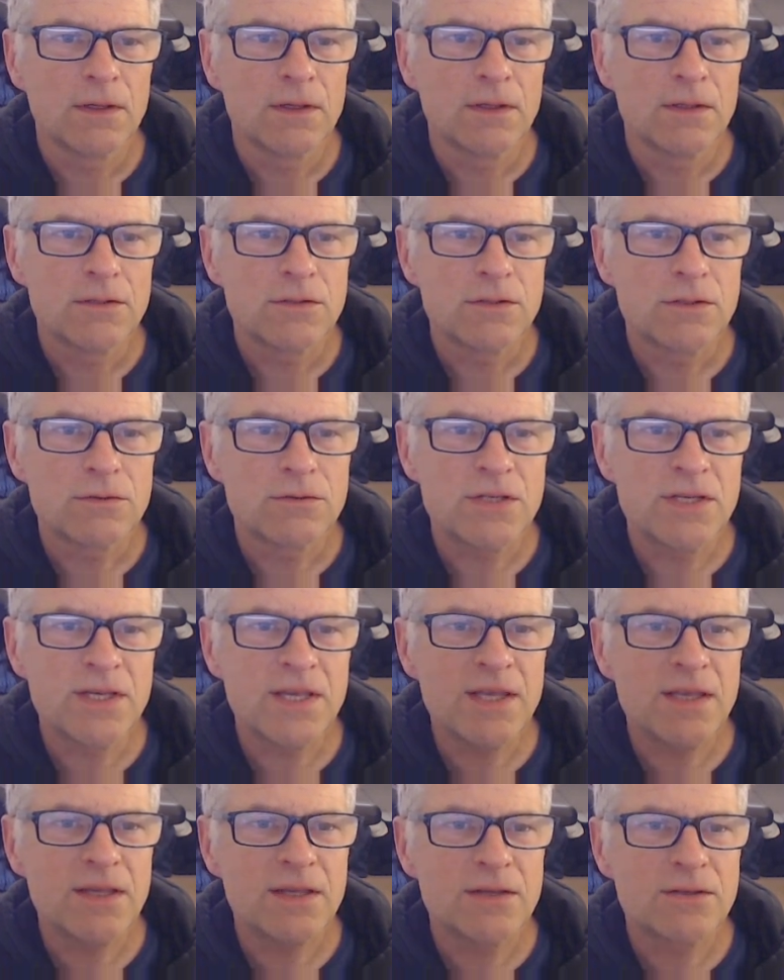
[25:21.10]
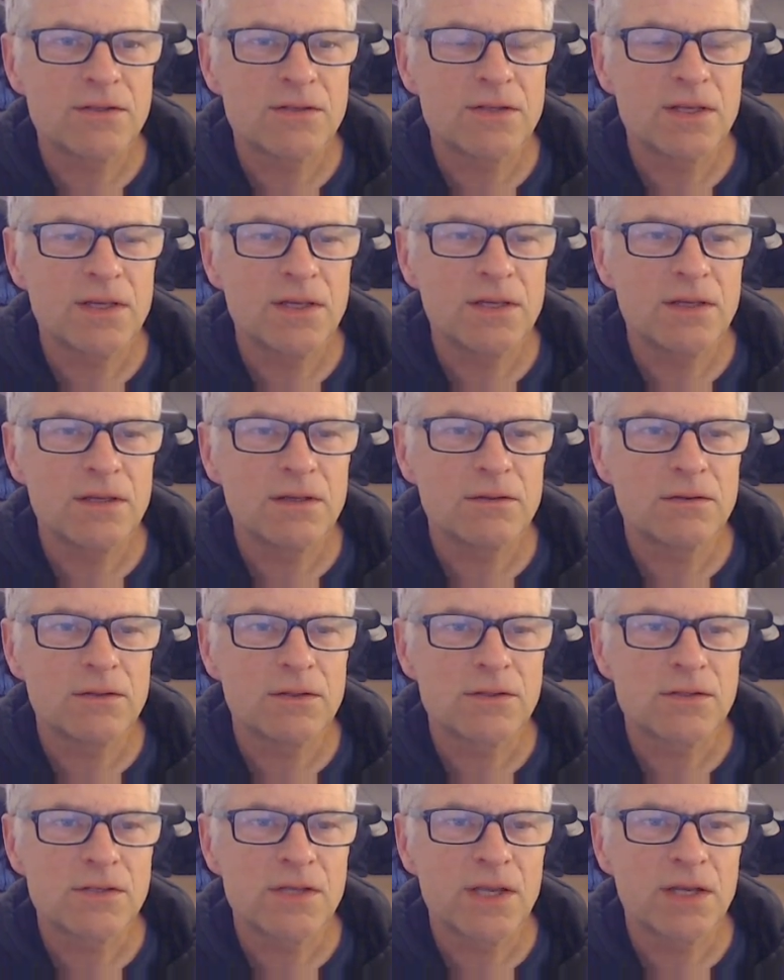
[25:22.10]
So t is the
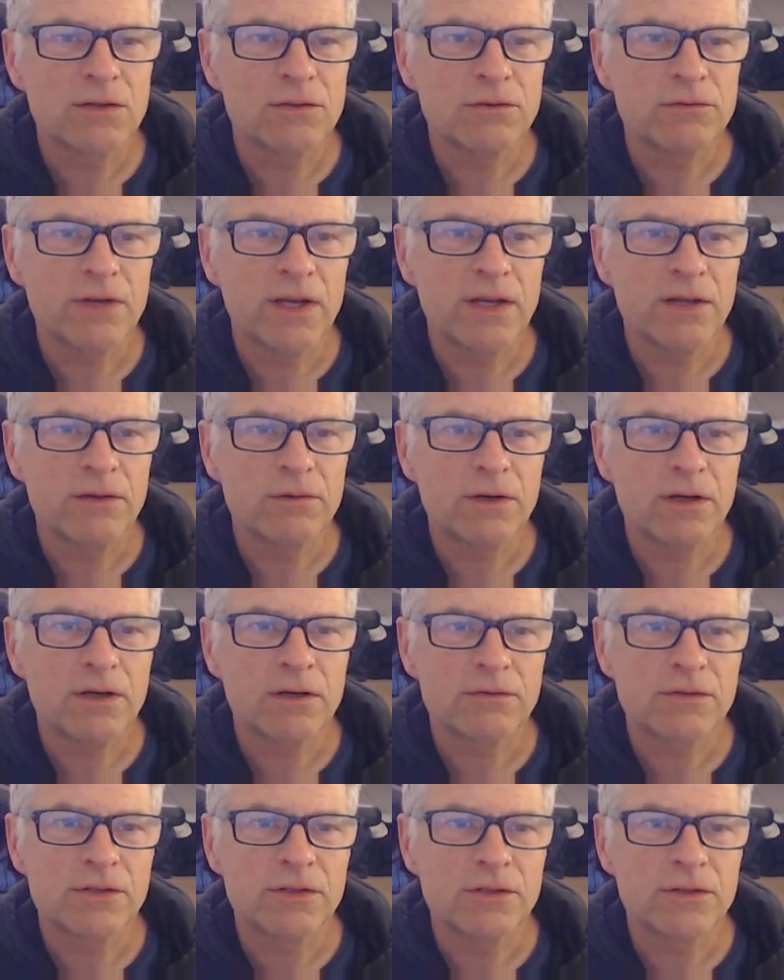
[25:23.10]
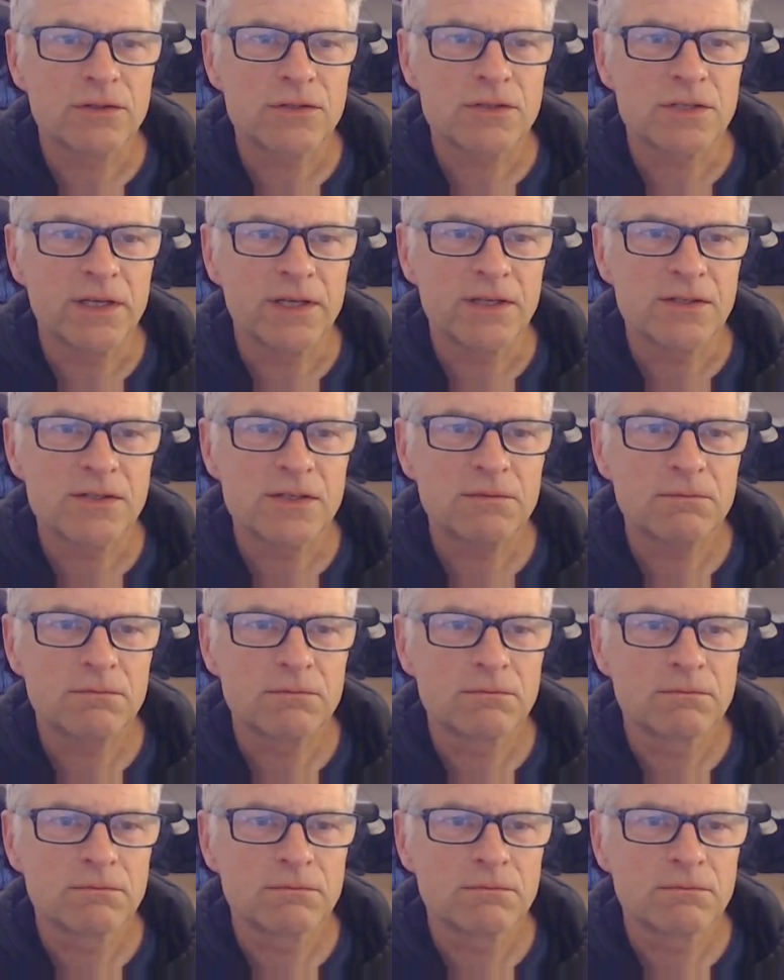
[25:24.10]
signal value after the oscillator,